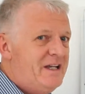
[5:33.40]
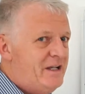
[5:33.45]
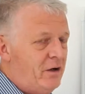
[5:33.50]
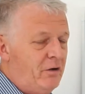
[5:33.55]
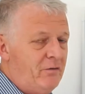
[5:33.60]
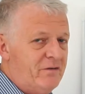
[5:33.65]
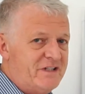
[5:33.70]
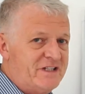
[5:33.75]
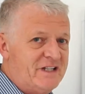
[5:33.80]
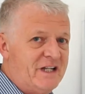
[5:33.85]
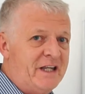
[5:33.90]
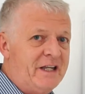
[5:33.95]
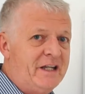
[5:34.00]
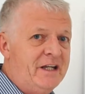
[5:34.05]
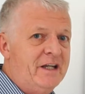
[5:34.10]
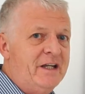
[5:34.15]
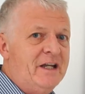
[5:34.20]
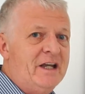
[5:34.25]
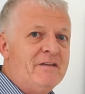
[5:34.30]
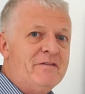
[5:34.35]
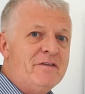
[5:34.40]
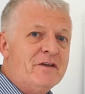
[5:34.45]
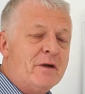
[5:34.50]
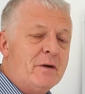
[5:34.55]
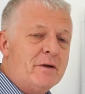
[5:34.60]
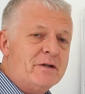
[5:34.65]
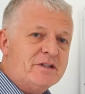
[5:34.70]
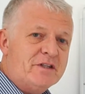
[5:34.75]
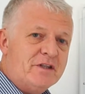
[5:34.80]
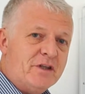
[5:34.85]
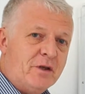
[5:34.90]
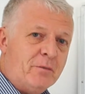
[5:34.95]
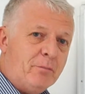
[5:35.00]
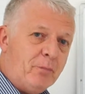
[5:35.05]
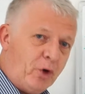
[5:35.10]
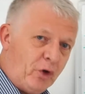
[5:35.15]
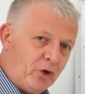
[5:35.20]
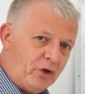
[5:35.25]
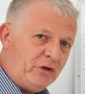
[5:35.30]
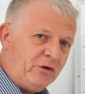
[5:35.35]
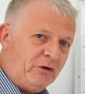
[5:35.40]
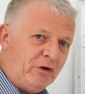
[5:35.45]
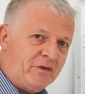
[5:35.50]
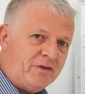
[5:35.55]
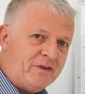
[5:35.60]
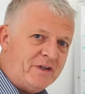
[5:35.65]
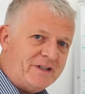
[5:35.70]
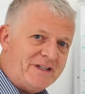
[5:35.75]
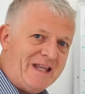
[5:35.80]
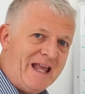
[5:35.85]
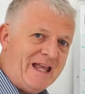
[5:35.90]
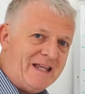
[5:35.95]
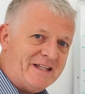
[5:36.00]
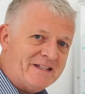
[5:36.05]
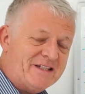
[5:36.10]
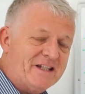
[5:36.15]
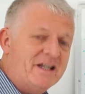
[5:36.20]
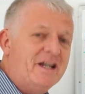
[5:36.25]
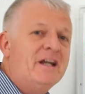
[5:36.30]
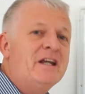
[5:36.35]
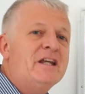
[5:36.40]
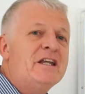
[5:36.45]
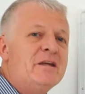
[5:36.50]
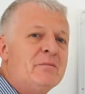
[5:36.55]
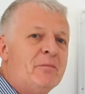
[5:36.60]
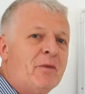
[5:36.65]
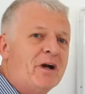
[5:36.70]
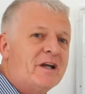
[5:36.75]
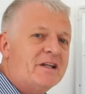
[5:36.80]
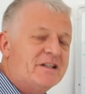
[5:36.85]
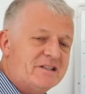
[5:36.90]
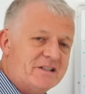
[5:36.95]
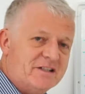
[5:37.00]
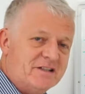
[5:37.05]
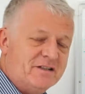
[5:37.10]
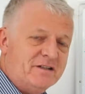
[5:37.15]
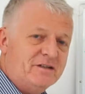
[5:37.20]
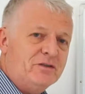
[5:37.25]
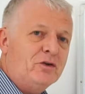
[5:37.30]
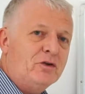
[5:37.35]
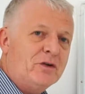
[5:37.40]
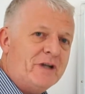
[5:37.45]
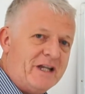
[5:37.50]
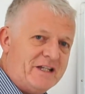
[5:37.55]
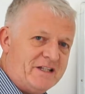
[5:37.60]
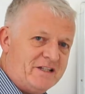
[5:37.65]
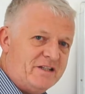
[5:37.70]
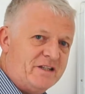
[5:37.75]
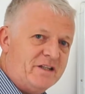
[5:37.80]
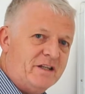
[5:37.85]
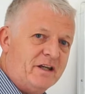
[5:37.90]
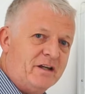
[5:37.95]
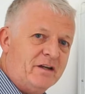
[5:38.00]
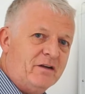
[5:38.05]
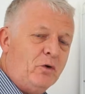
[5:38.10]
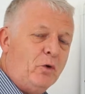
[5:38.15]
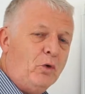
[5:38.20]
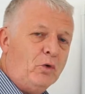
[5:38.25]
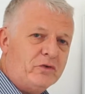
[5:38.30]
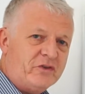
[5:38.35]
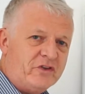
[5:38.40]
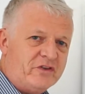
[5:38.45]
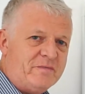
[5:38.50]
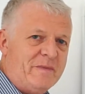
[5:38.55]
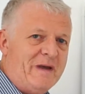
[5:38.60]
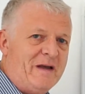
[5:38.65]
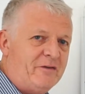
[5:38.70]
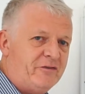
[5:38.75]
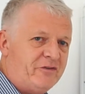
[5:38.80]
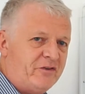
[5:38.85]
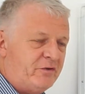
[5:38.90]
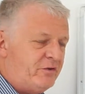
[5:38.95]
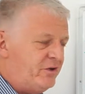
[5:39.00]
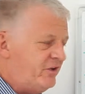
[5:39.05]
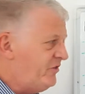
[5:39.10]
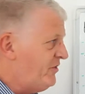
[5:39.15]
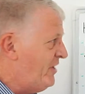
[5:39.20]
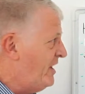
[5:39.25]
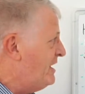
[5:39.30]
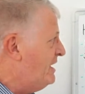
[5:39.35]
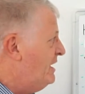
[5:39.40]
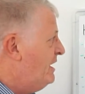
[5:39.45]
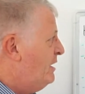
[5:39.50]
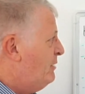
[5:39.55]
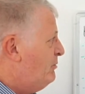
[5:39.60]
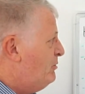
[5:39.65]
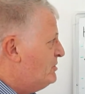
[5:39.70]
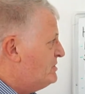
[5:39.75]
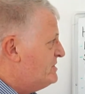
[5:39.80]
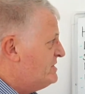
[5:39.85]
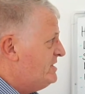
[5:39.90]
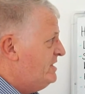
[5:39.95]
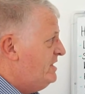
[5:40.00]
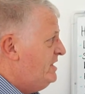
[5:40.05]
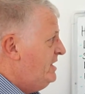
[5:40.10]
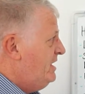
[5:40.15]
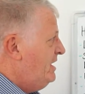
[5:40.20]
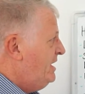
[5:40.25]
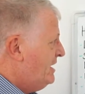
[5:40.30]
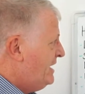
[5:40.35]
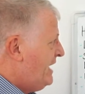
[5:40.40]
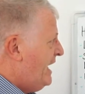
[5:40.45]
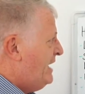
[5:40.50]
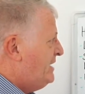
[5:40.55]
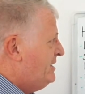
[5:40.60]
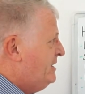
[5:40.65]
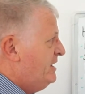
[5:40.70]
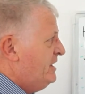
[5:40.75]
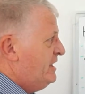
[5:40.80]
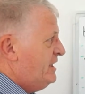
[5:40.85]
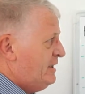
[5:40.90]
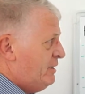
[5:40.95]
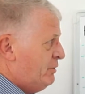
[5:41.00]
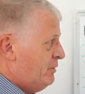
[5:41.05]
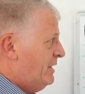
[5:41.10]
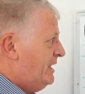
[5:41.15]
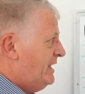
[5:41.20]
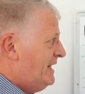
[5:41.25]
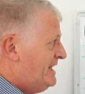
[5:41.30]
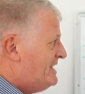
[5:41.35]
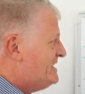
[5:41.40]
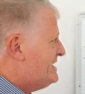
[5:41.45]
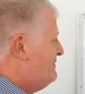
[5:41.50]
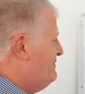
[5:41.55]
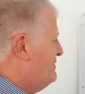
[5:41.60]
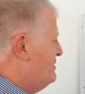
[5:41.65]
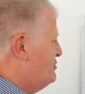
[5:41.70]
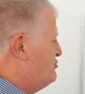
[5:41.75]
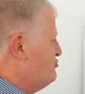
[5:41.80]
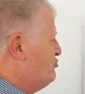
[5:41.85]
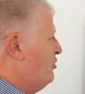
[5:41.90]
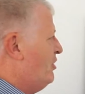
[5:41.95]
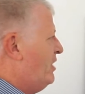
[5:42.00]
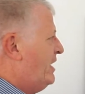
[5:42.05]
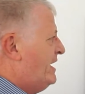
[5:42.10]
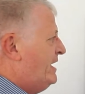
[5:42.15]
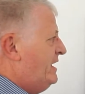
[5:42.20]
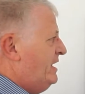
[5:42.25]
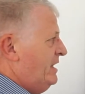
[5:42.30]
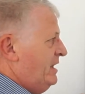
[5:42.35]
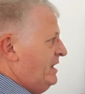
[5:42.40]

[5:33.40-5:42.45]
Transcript: Obviously, if you go into the blocker on the desk, you might not get to the horse's mouth, so to say. But again, you know, at least give it a try.